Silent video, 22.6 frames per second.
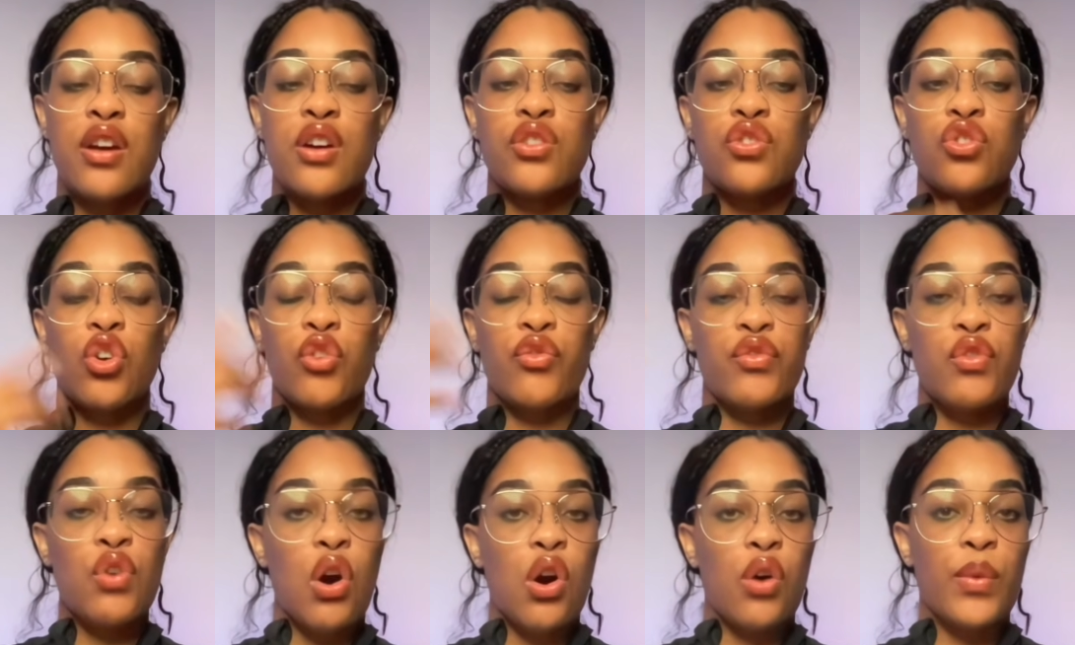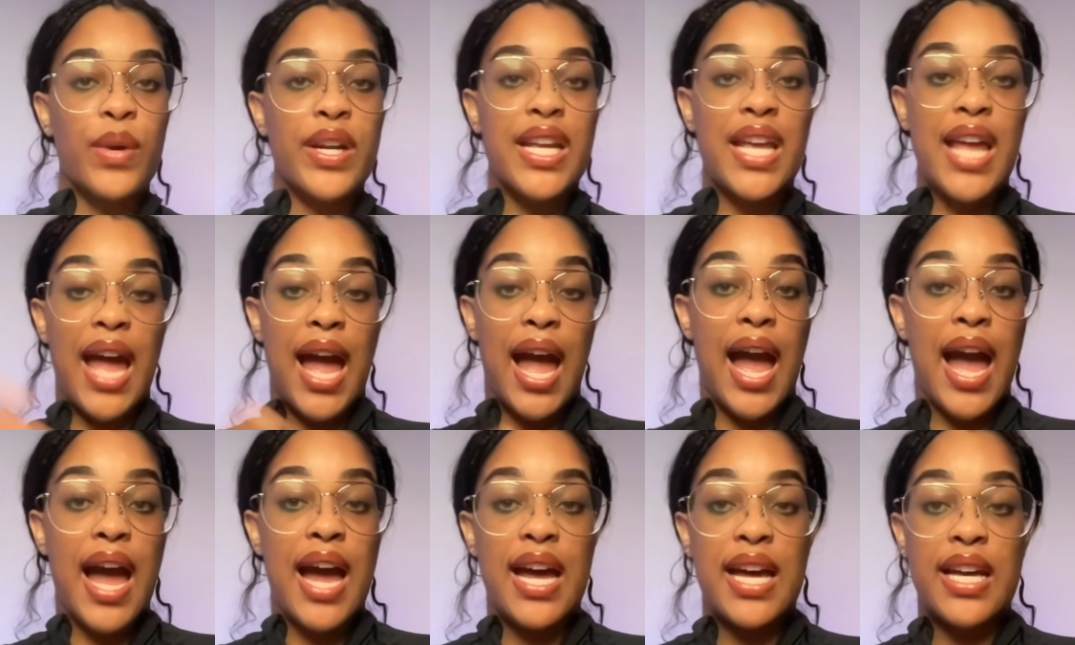So if you already
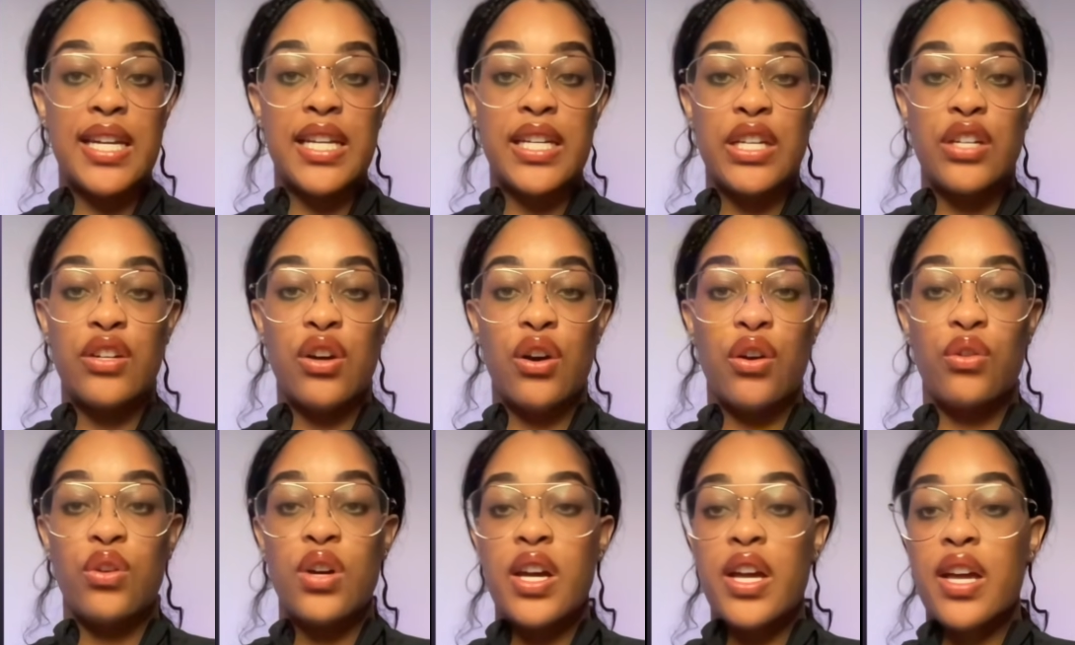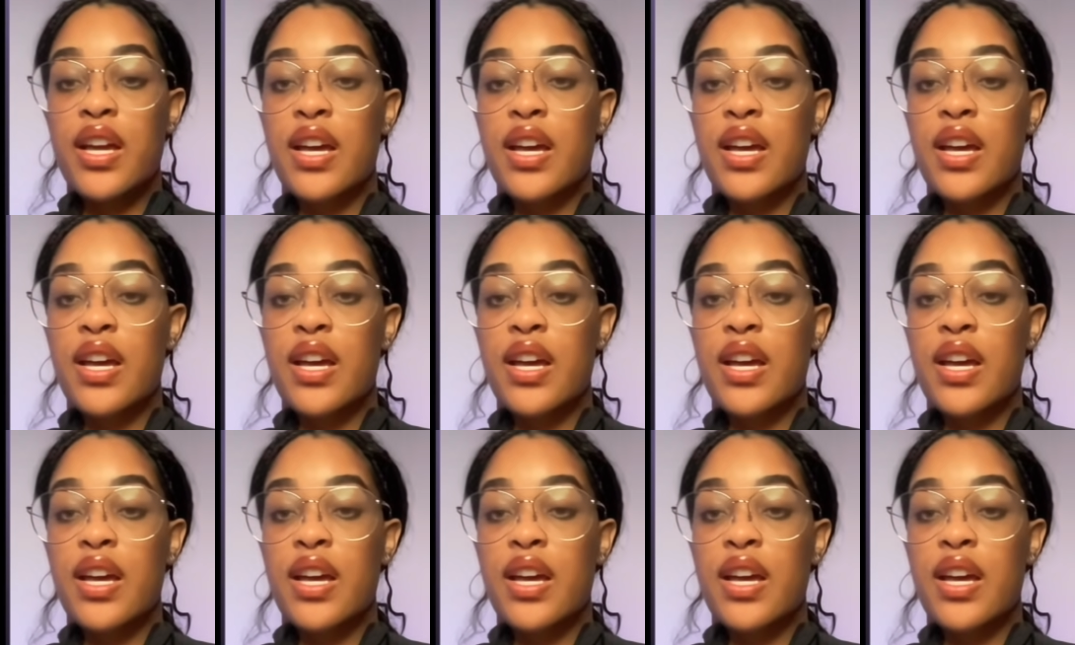had, you know,